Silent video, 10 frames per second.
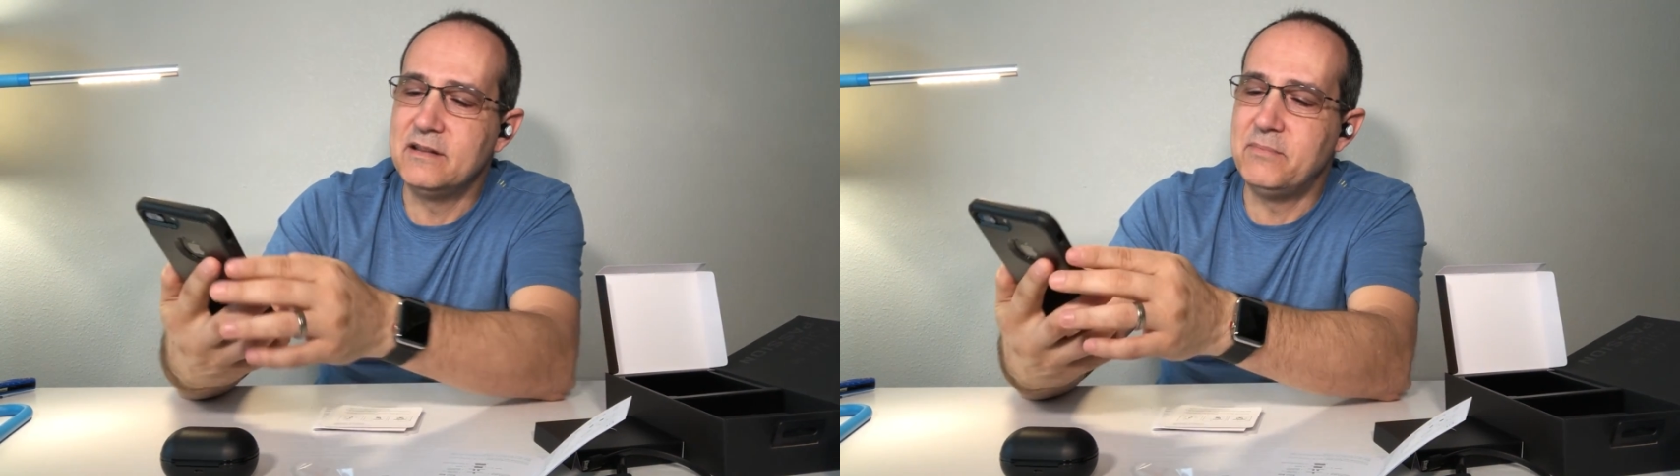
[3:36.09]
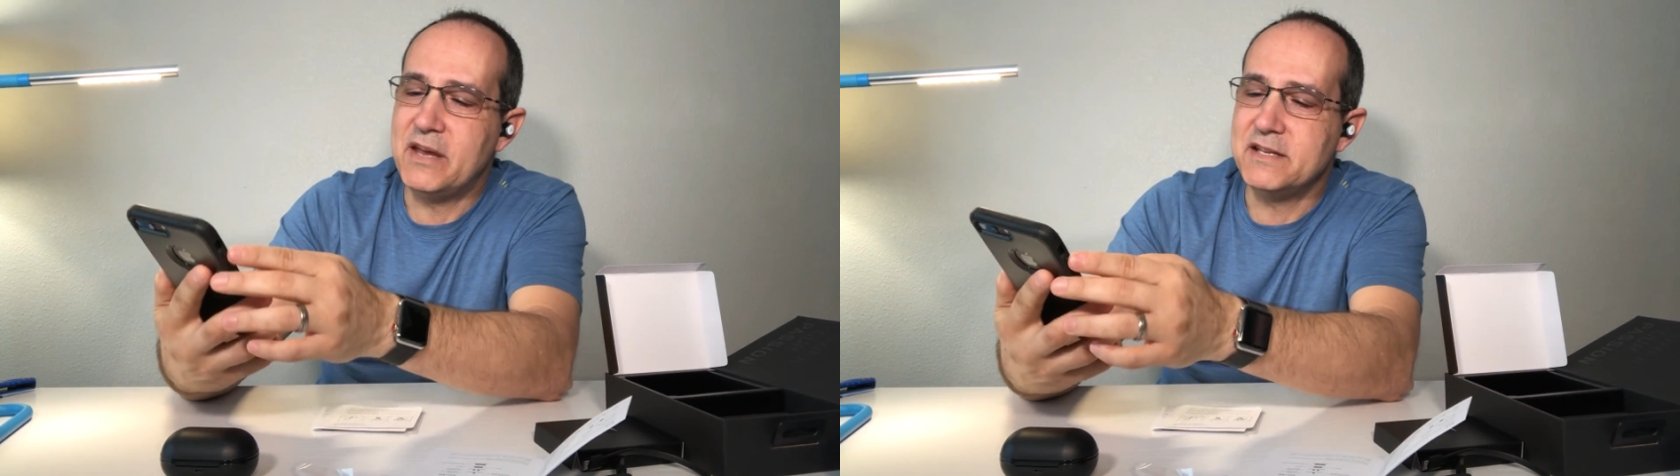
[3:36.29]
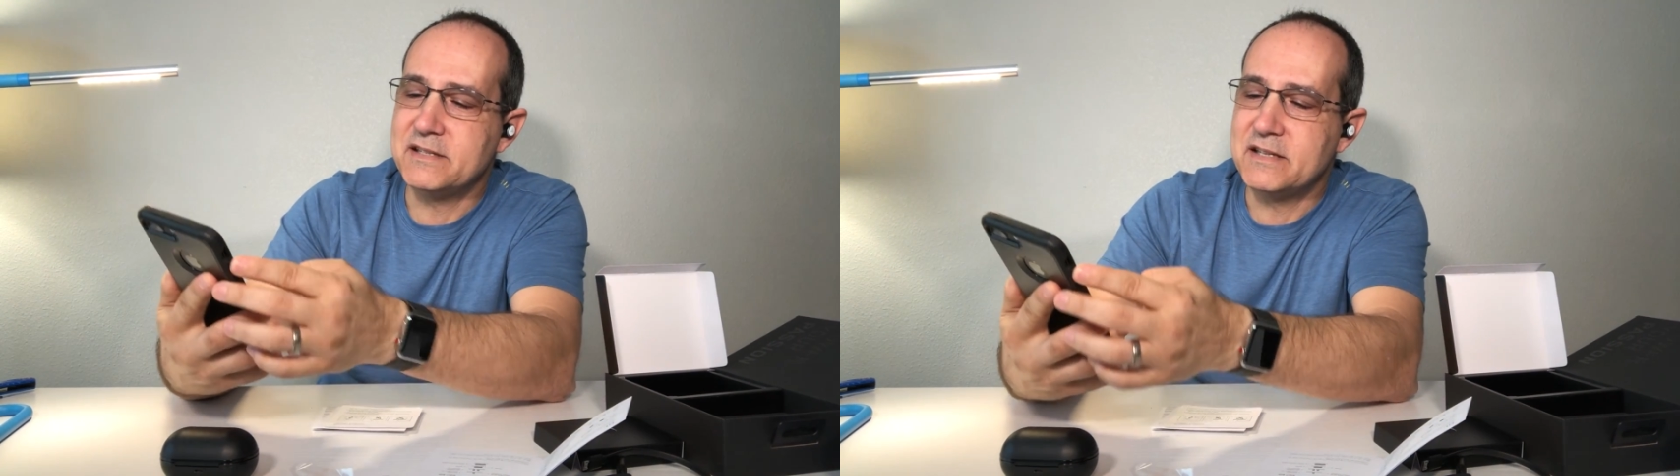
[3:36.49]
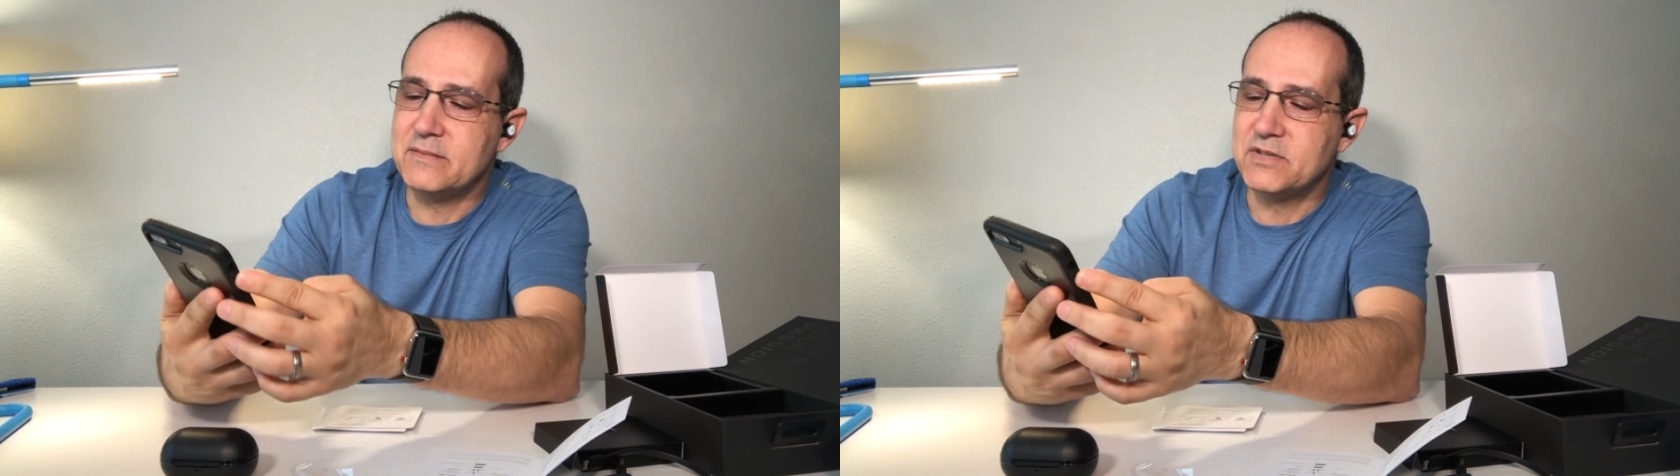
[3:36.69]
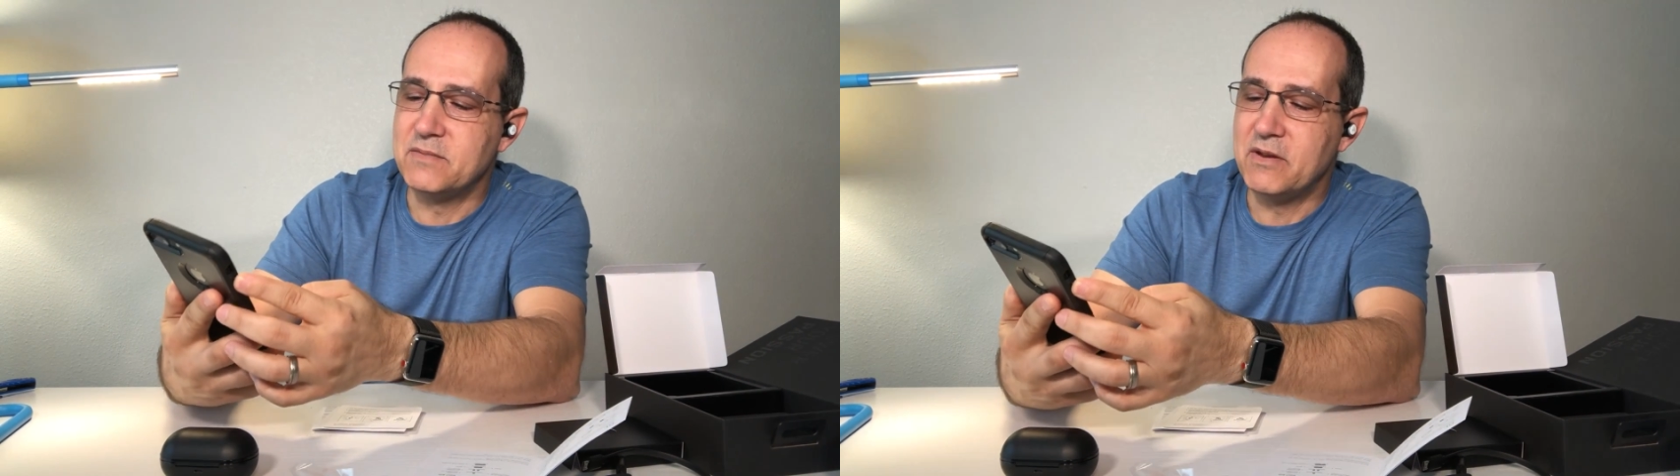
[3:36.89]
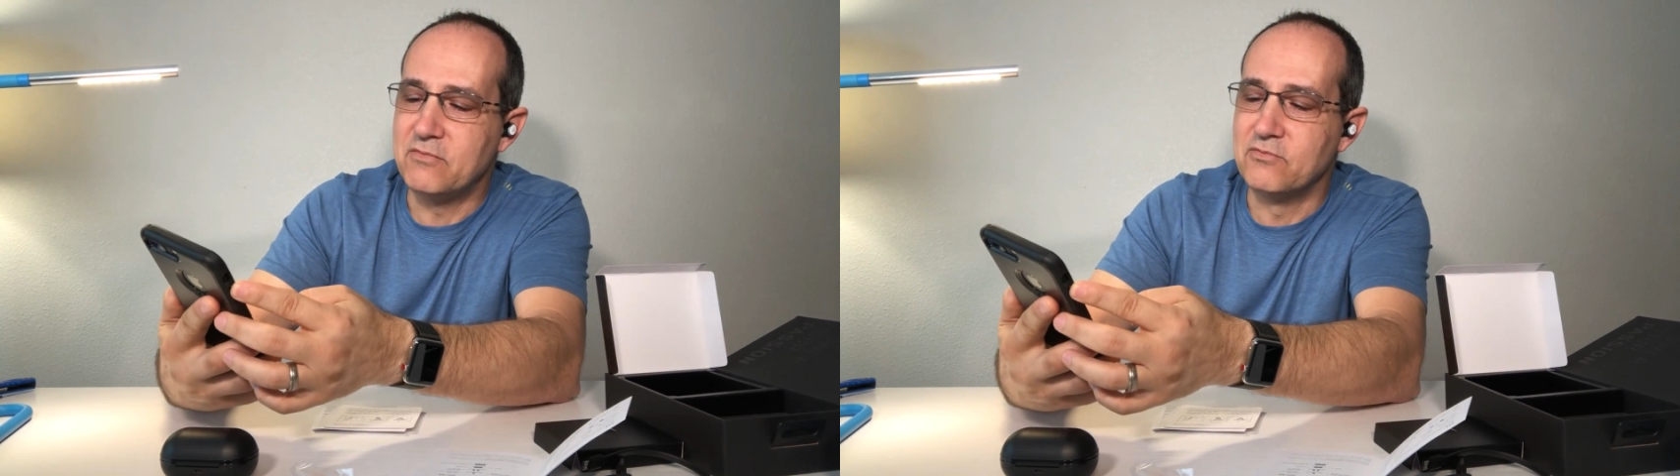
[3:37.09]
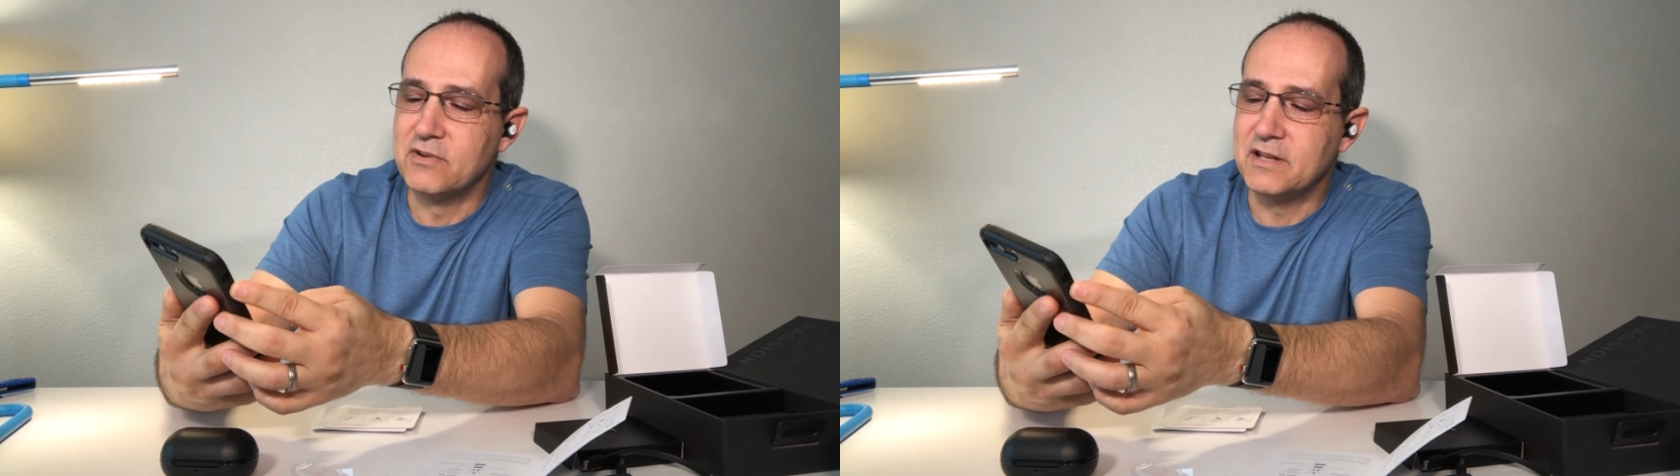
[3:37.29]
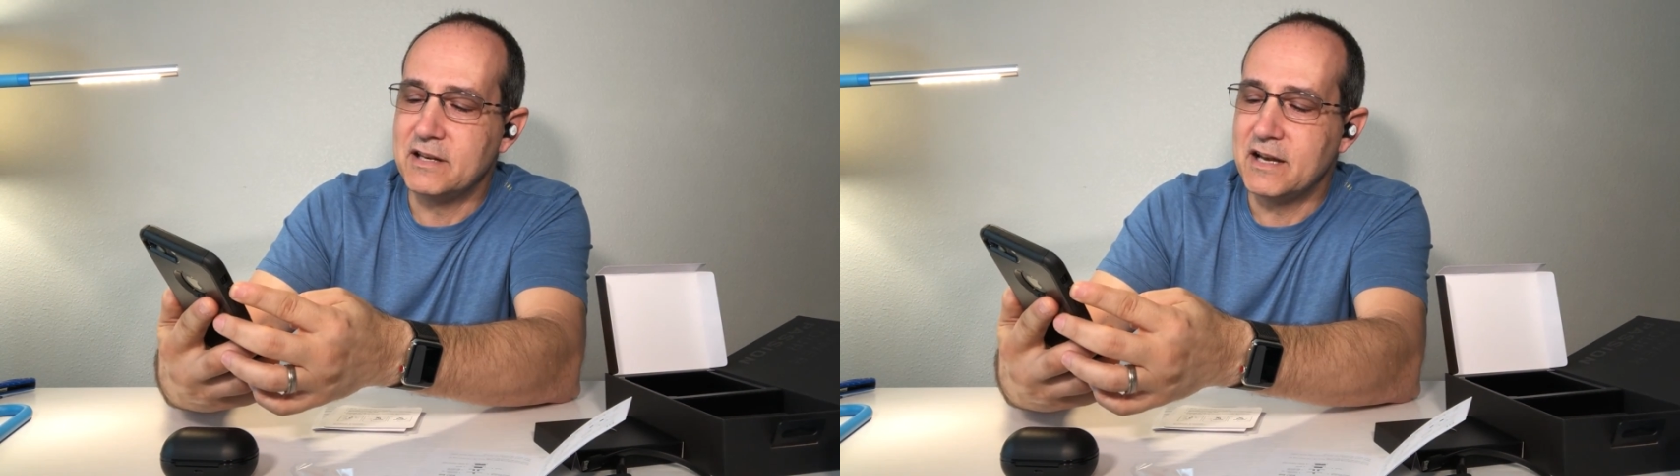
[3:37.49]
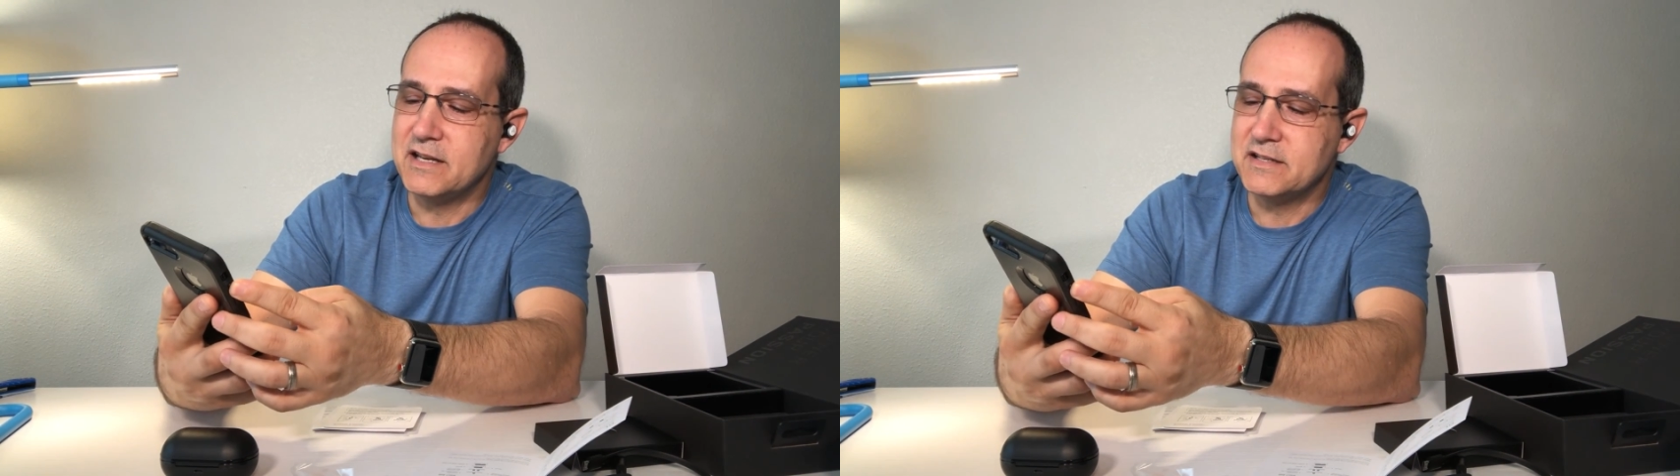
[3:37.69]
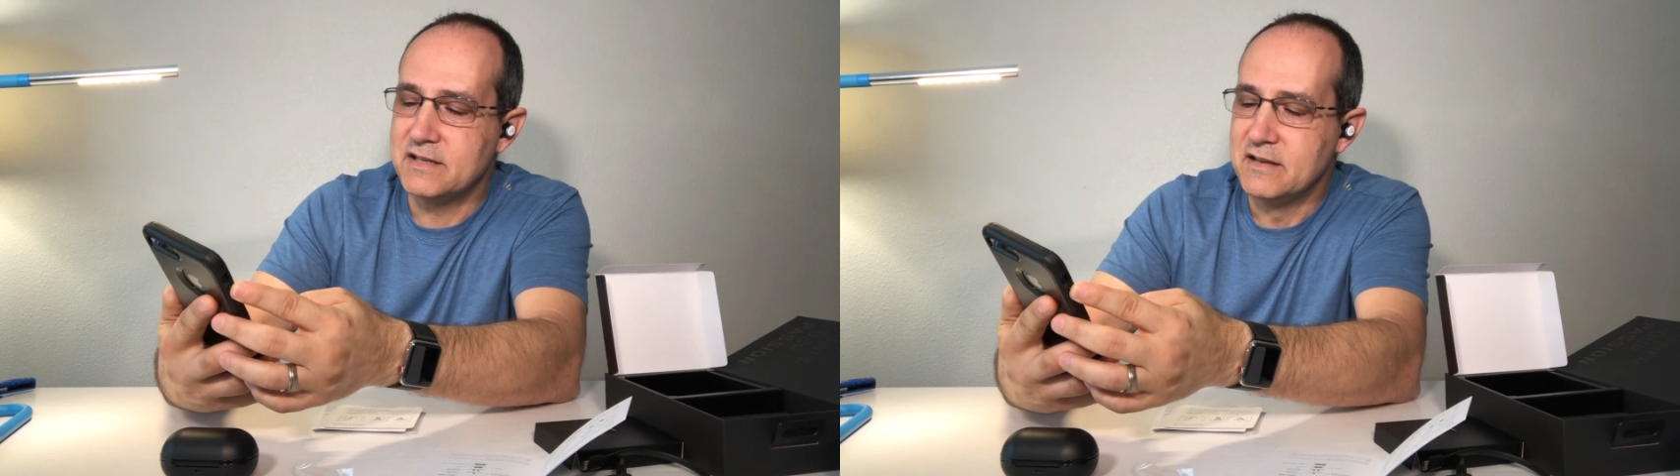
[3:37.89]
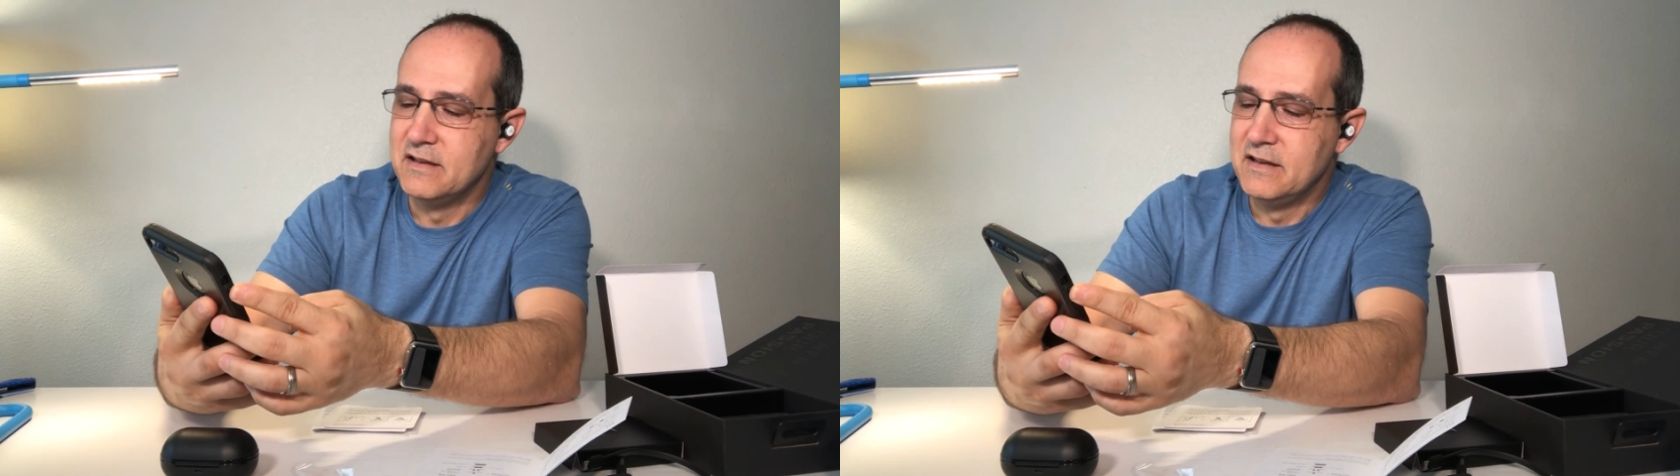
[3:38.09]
The bass seems to be really nice,